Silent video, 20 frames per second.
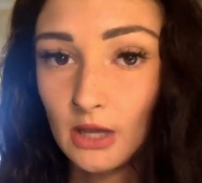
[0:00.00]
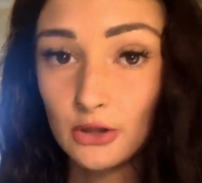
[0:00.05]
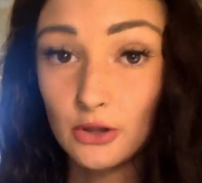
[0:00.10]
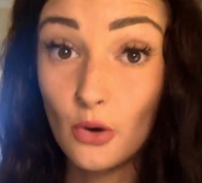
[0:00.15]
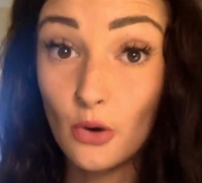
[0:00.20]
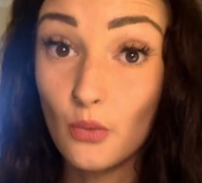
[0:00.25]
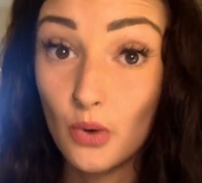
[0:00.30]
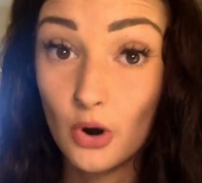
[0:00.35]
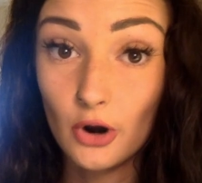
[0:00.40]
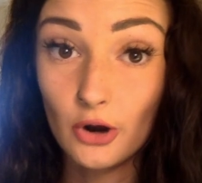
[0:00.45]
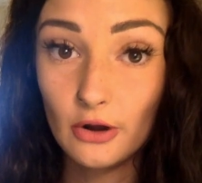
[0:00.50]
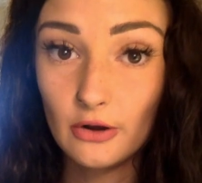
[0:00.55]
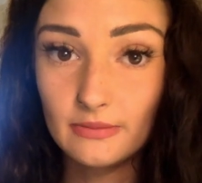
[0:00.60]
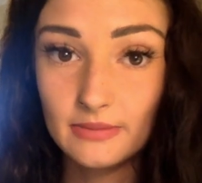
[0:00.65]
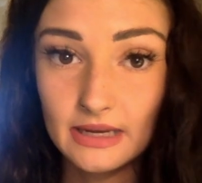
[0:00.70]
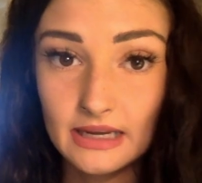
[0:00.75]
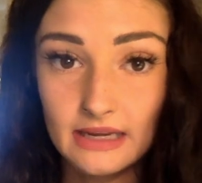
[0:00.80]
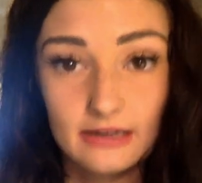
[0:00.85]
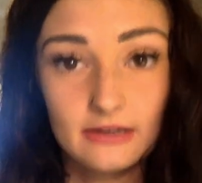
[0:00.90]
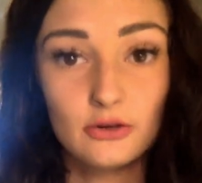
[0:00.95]
the world
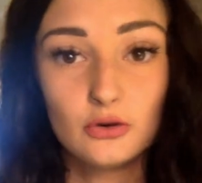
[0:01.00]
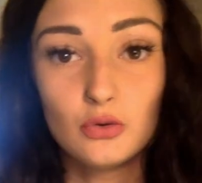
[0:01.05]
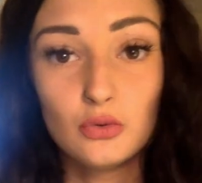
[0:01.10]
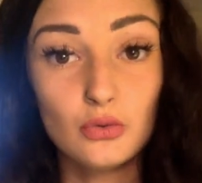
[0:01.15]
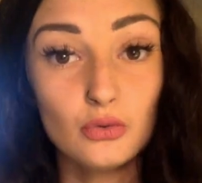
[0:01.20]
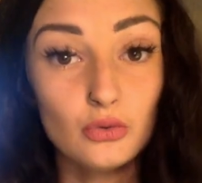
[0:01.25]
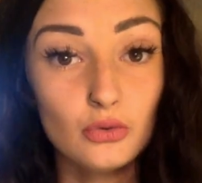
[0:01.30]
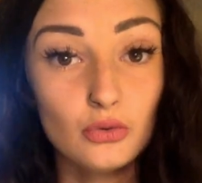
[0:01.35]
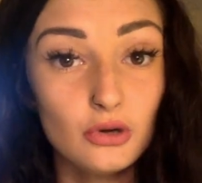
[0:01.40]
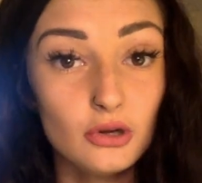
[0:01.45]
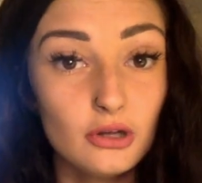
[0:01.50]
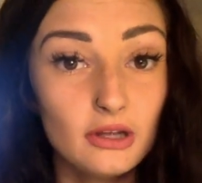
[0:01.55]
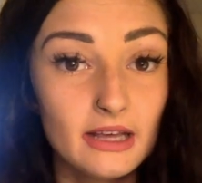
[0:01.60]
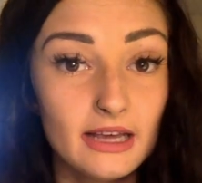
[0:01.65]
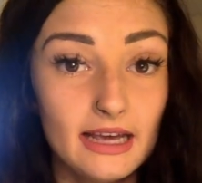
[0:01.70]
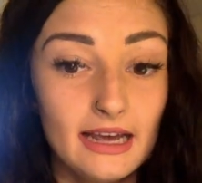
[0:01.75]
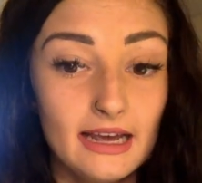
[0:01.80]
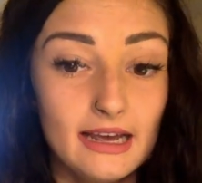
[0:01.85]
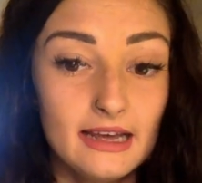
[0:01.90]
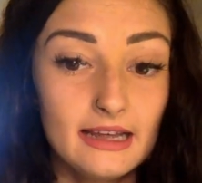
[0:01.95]
being cool
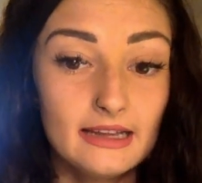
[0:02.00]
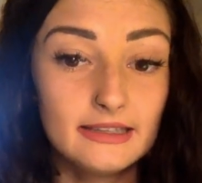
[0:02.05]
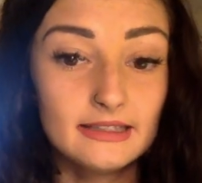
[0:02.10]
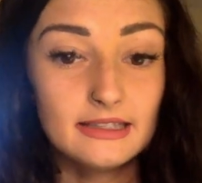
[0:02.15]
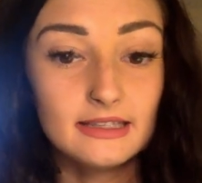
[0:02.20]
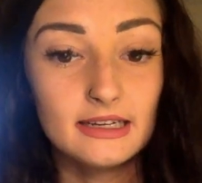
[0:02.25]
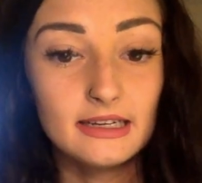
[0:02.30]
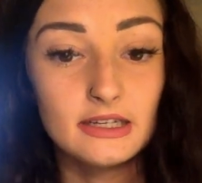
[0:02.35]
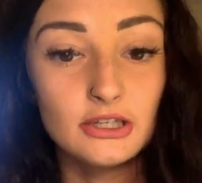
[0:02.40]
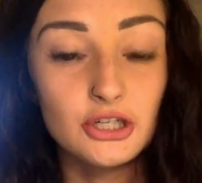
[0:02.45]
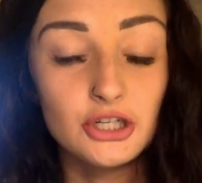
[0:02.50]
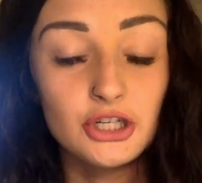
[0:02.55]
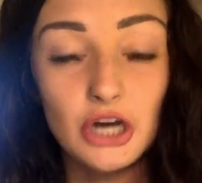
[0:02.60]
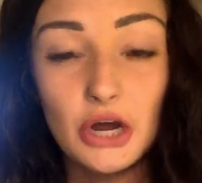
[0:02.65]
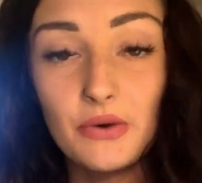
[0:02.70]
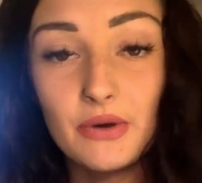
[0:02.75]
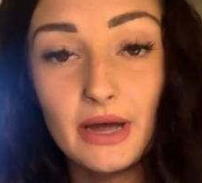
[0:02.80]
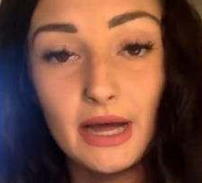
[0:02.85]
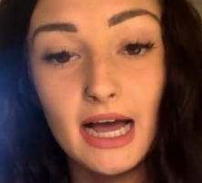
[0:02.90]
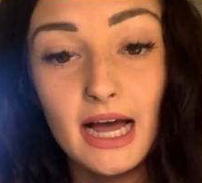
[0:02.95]
and
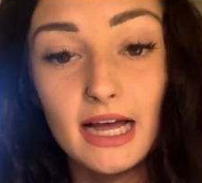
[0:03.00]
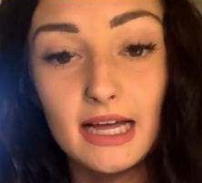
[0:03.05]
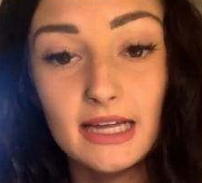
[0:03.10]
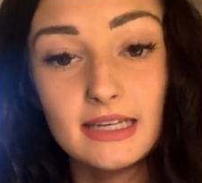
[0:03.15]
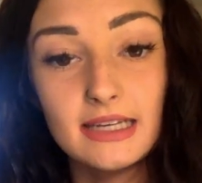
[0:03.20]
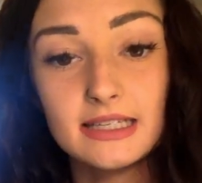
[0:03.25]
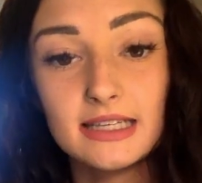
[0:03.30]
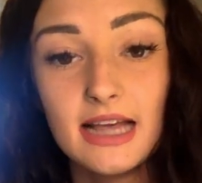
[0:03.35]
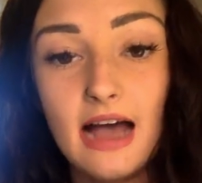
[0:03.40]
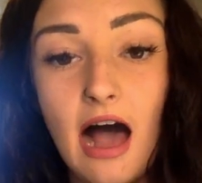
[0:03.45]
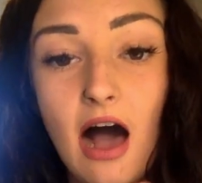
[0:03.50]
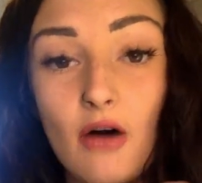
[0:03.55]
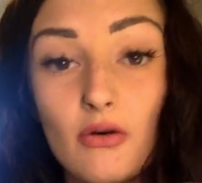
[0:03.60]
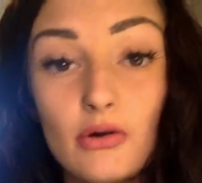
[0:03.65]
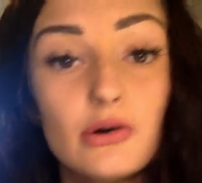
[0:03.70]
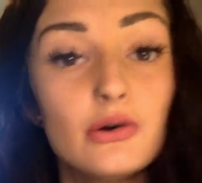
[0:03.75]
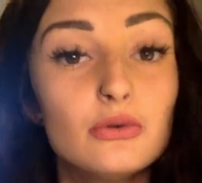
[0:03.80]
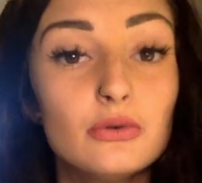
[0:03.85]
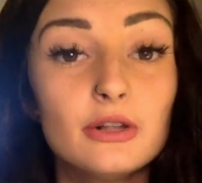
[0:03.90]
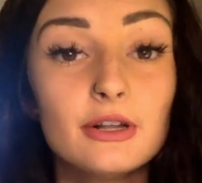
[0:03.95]
showing us
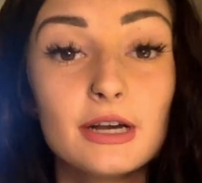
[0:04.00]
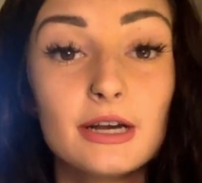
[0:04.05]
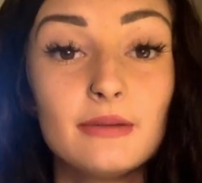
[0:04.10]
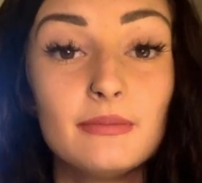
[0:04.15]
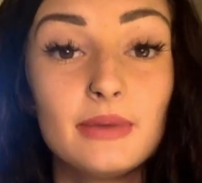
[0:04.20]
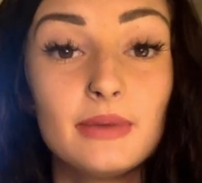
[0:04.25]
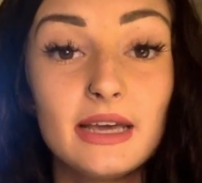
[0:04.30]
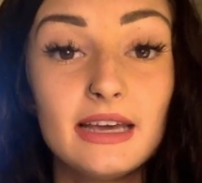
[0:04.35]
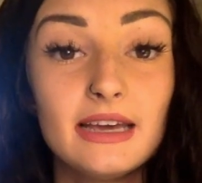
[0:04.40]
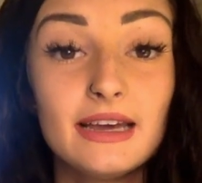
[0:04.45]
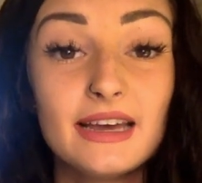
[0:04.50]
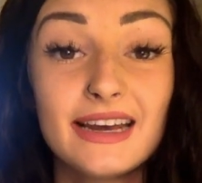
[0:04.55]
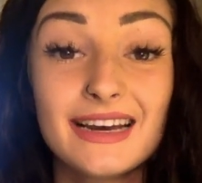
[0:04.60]
how cool it can be.